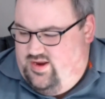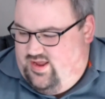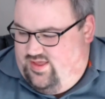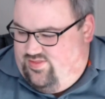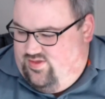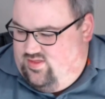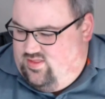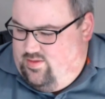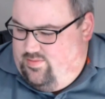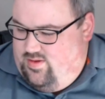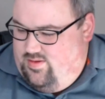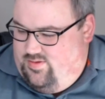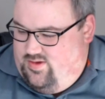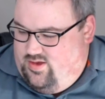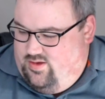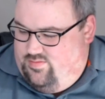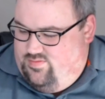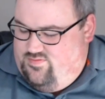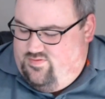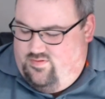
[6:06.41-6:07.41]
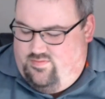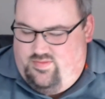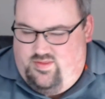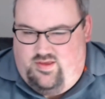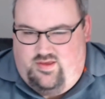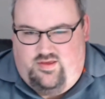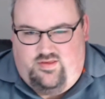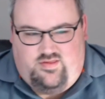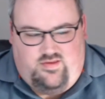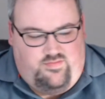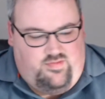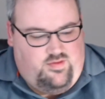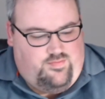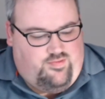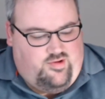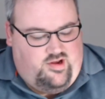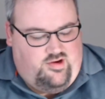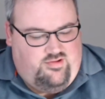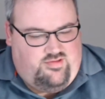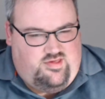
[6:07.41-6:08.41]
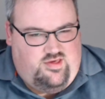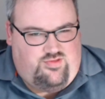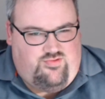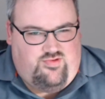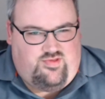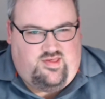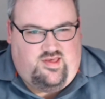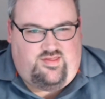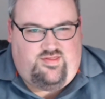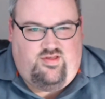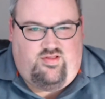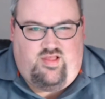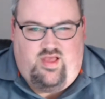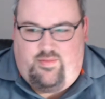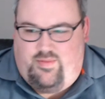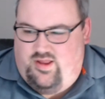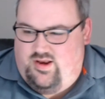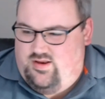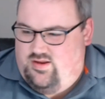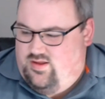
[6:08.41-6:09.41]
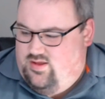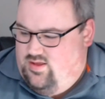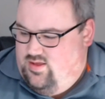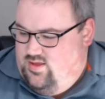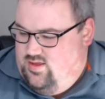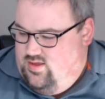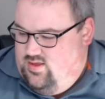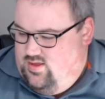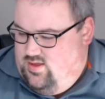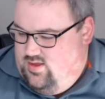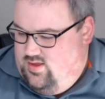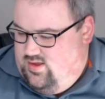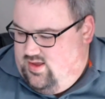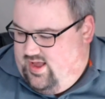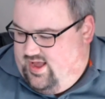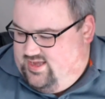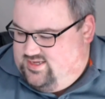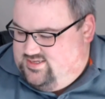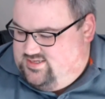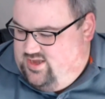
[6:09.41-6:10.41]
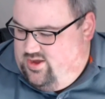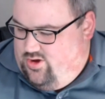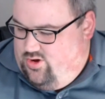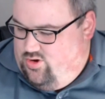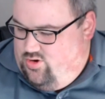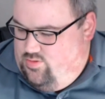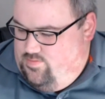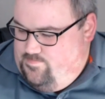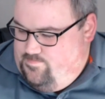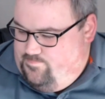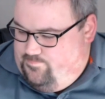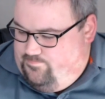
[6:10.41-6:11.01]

I think that maybe comes from the some of the brighter citrus like the lemon. Uh, so